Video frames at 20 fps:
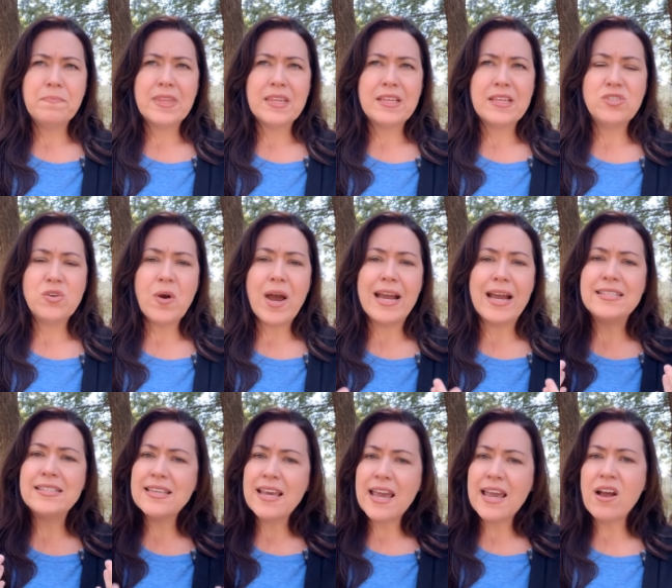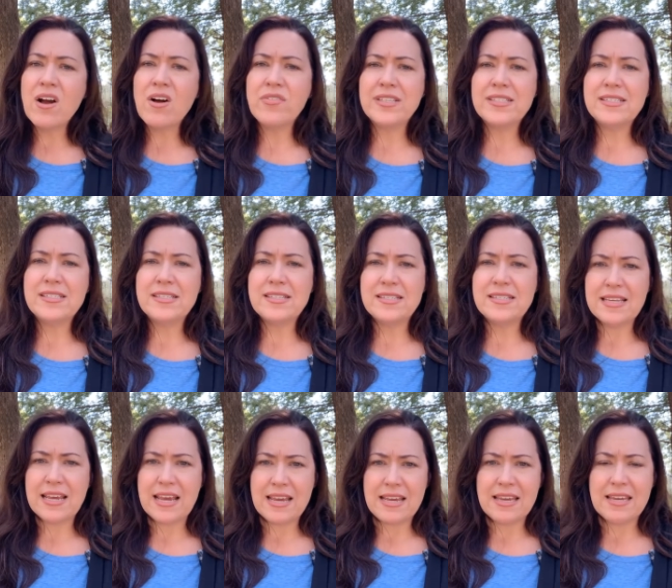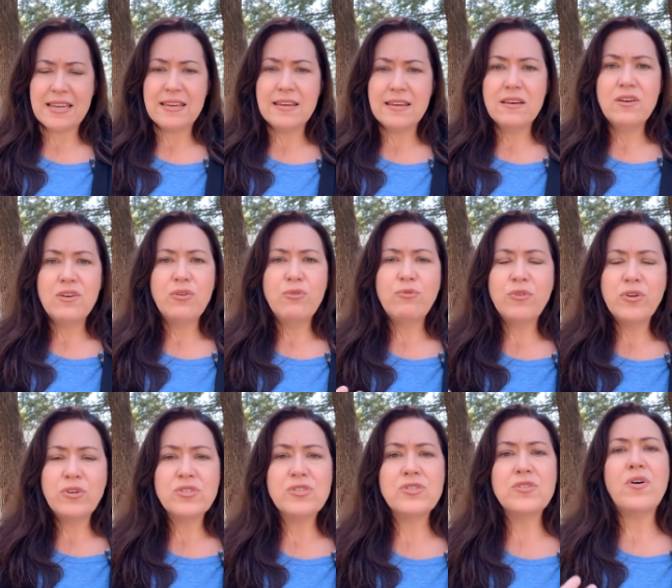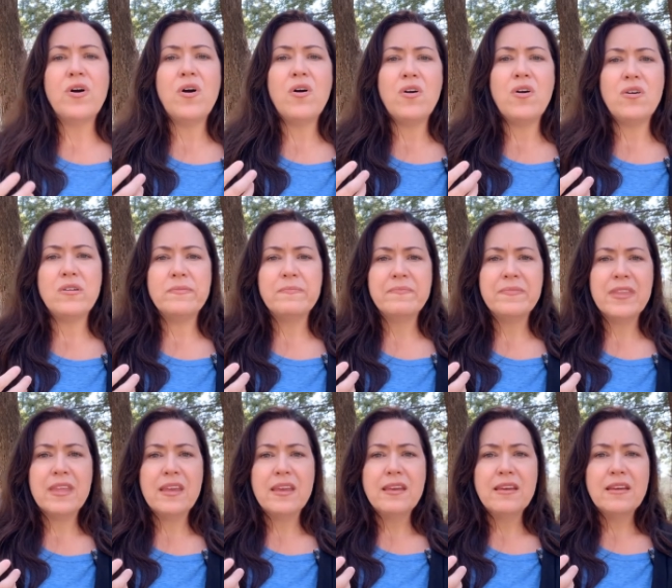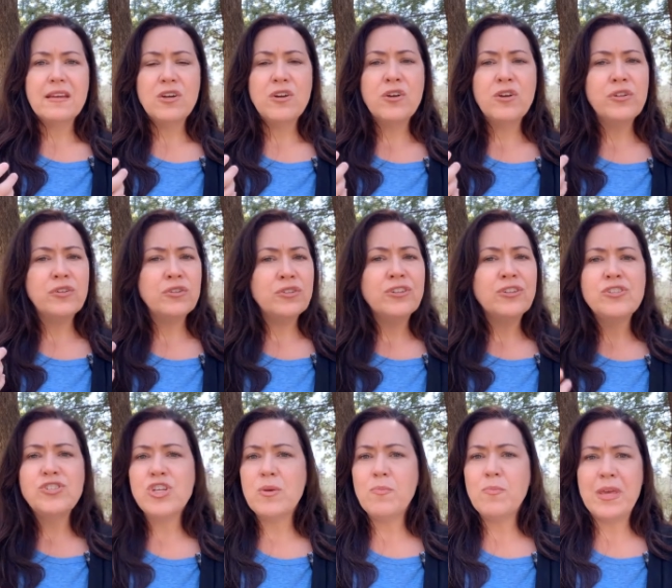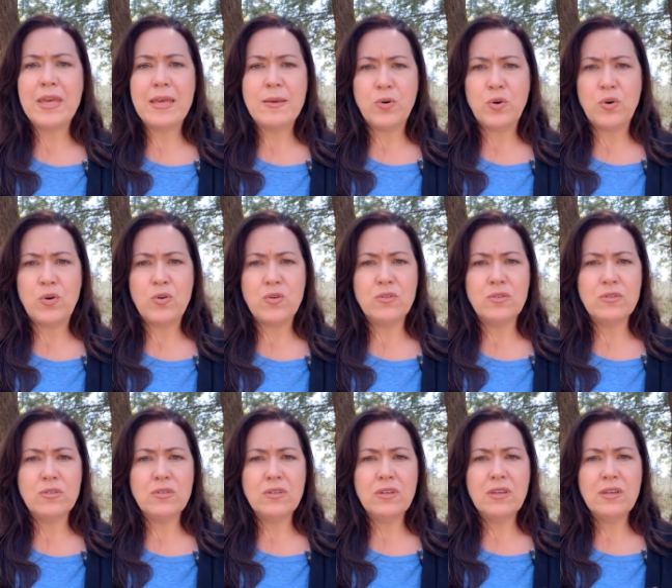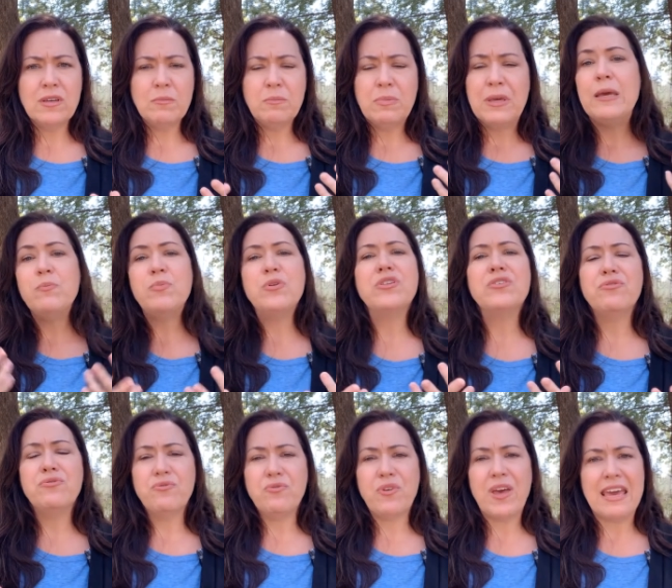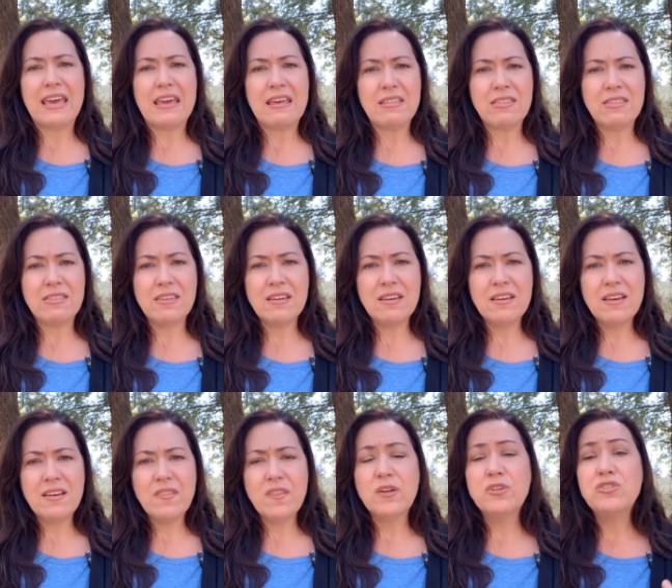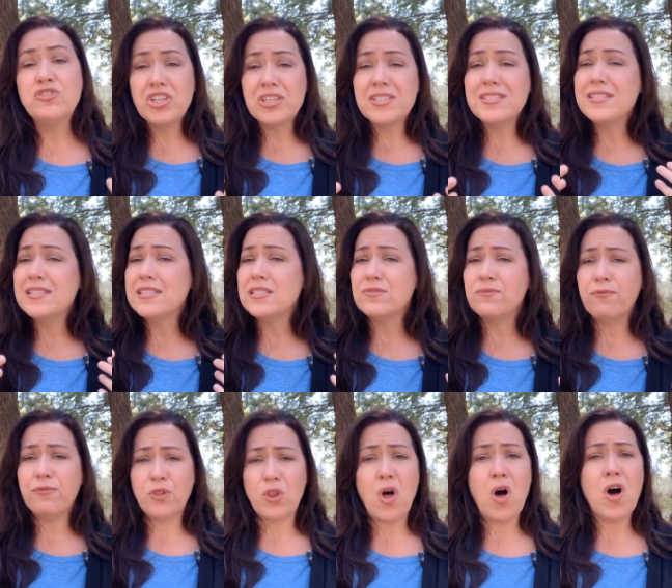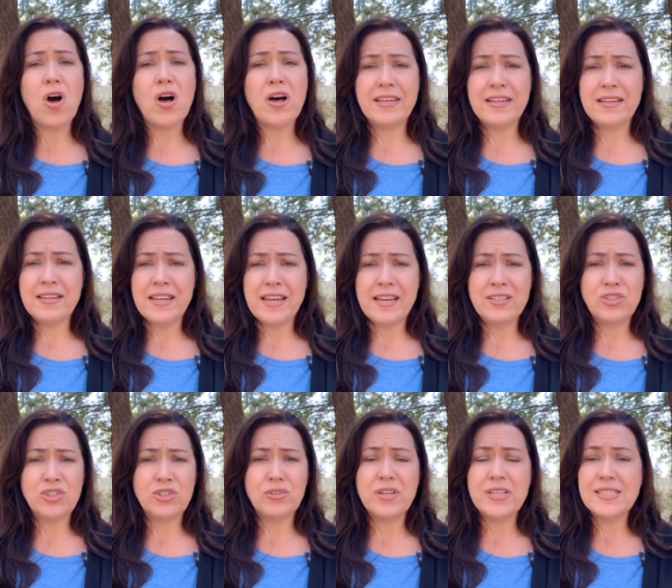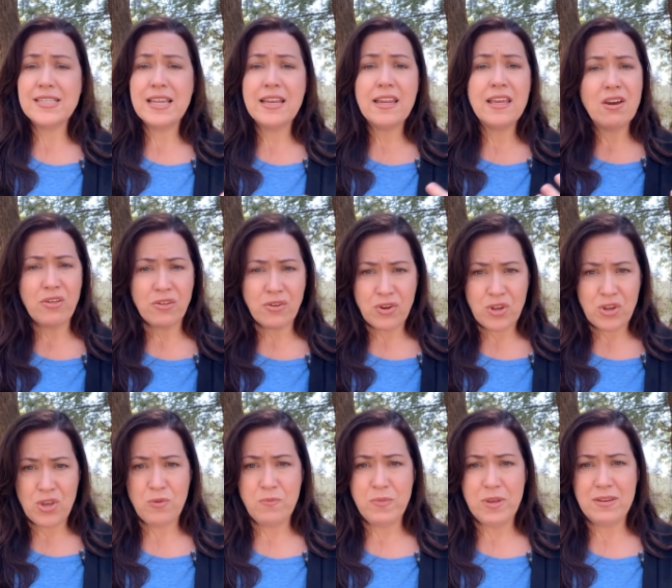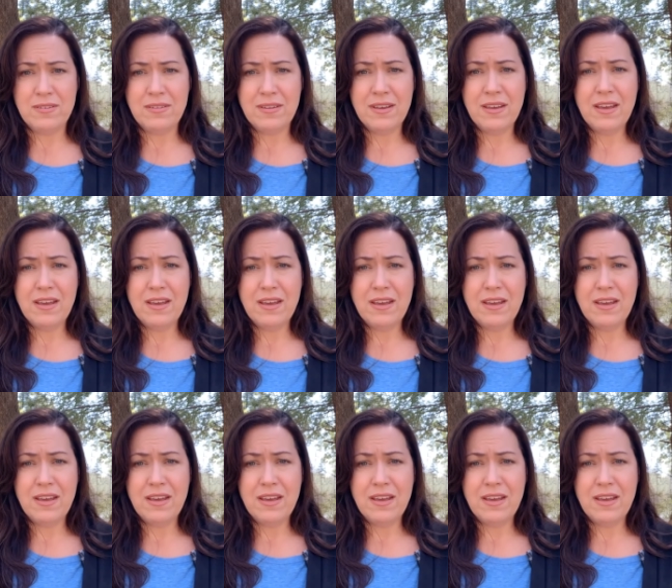So I say all this to say, first of all, clergy people, people of faith, they're just as flawed in nature as any other human.